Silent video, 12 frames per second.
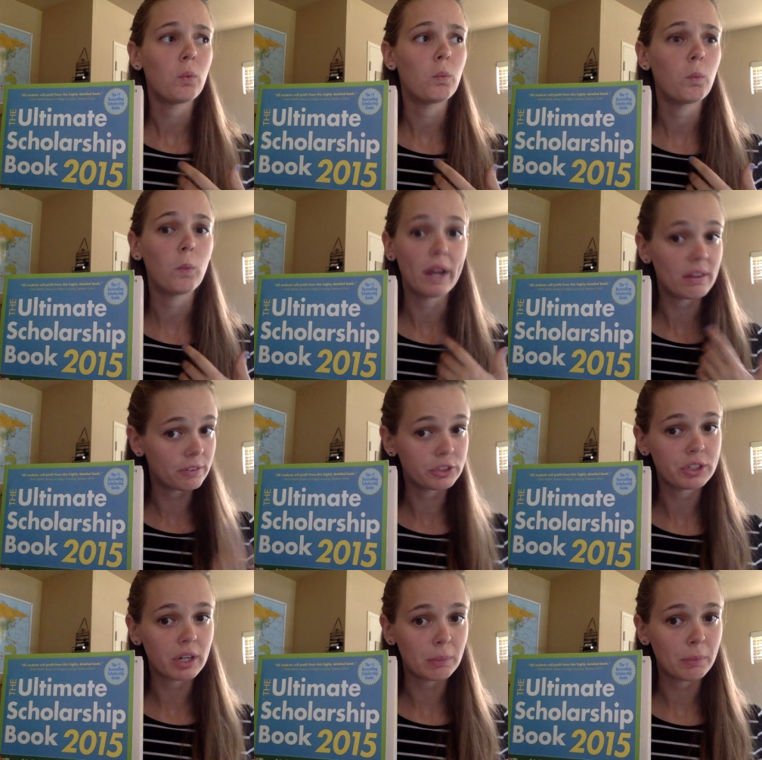when I first
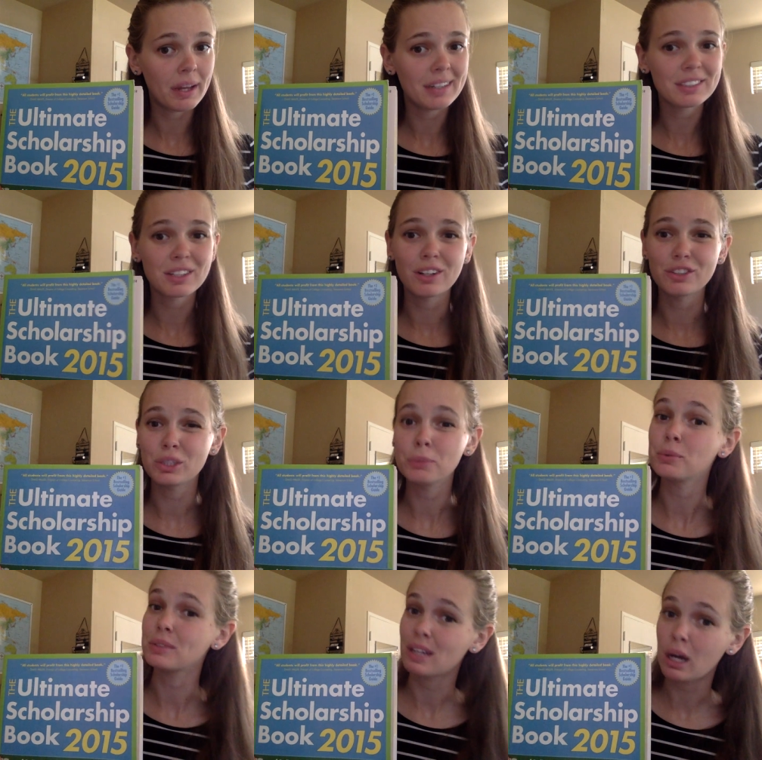started applying to scholarships
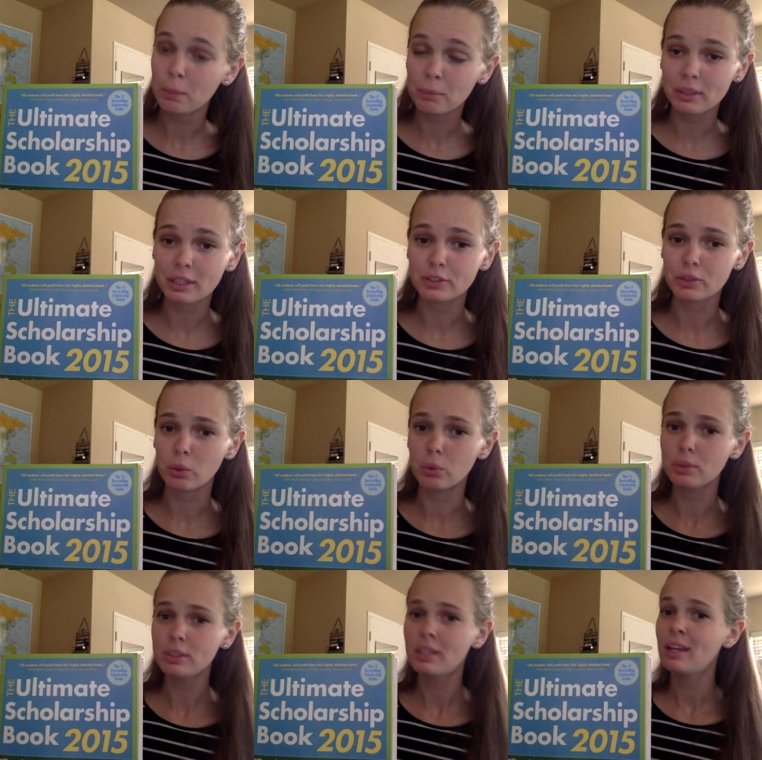was a couple years old.